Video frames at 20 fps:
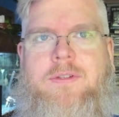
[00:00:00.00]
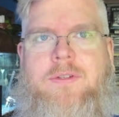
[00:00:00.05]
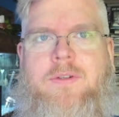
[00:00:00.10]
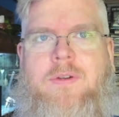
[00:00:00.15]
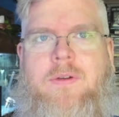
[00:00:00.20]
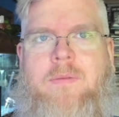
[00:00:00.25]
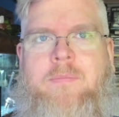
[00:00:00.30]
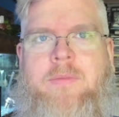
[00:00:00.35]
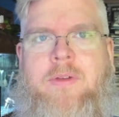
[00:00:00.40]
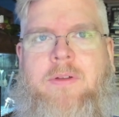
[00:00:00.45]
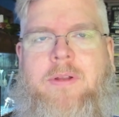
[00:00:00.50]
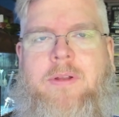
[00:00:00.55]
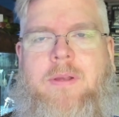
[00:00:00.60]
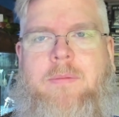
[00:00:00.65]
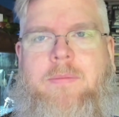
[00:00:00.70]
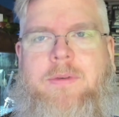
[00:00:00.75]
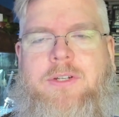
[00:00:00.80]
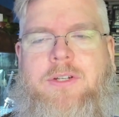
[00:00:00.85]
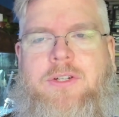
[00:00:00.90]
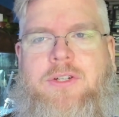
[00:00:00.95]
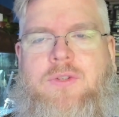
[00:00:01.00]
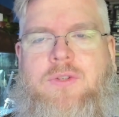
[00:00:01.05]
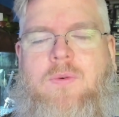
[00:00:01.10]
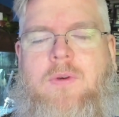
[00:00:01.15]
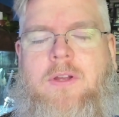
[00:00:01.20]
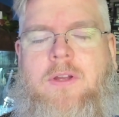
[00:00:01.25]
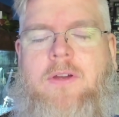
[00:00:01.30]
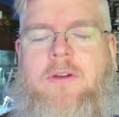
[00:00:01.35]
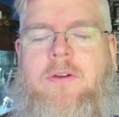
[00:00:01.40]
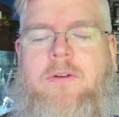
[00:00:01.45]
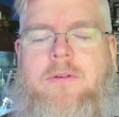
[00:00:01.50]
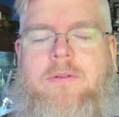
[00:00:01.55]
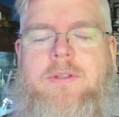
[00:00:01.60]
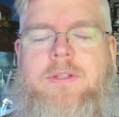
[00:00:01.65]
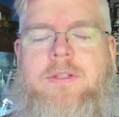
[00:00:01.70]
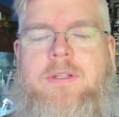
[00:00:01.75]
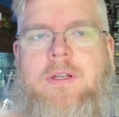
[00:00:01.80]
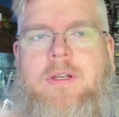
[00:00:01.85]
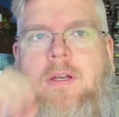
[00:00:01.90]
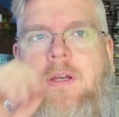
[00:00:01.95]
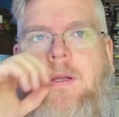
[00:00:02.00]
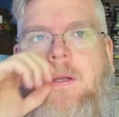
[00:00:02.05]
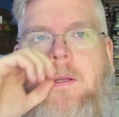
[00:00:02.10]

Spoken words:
So I'm building a bunch of short codes